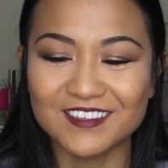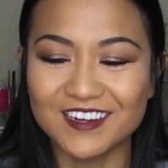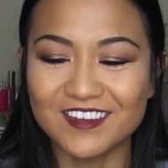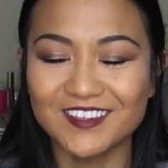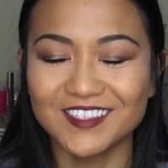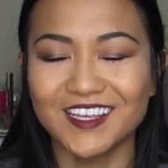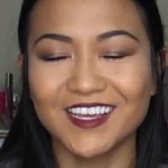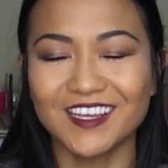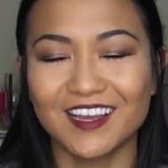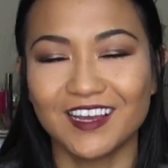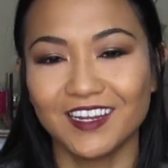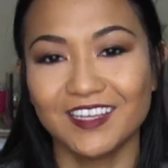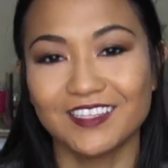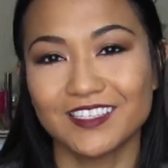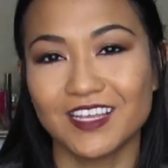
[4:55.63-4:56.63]
And I was like,
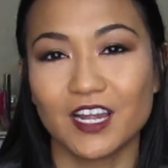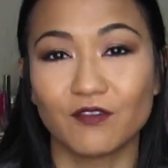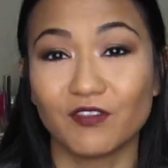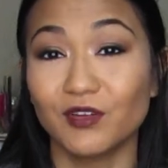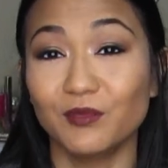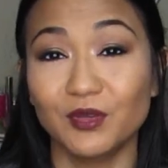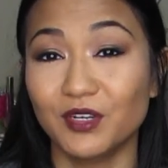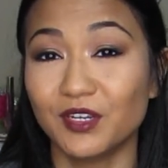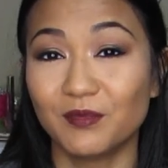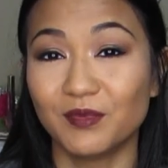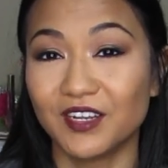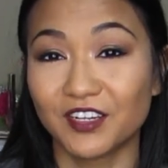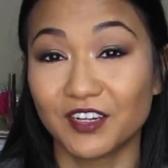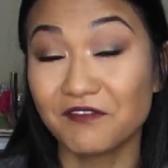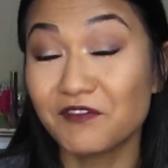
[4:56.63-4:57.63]
honey, it's not a real beauty
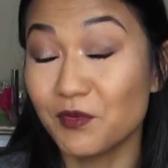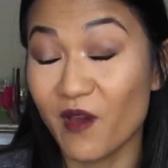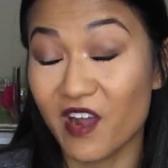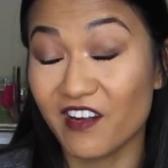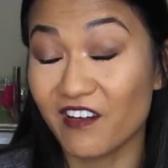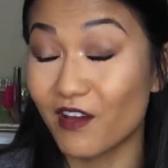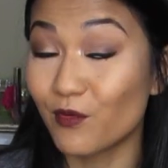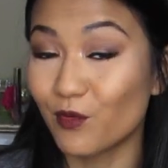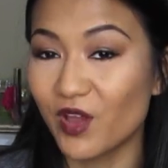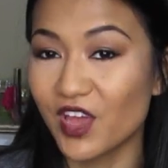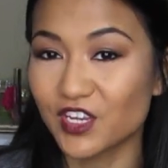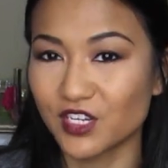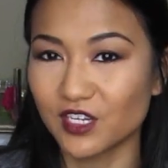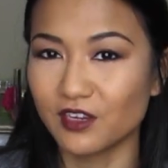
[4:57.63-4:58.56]
blender. You bought it on Wish.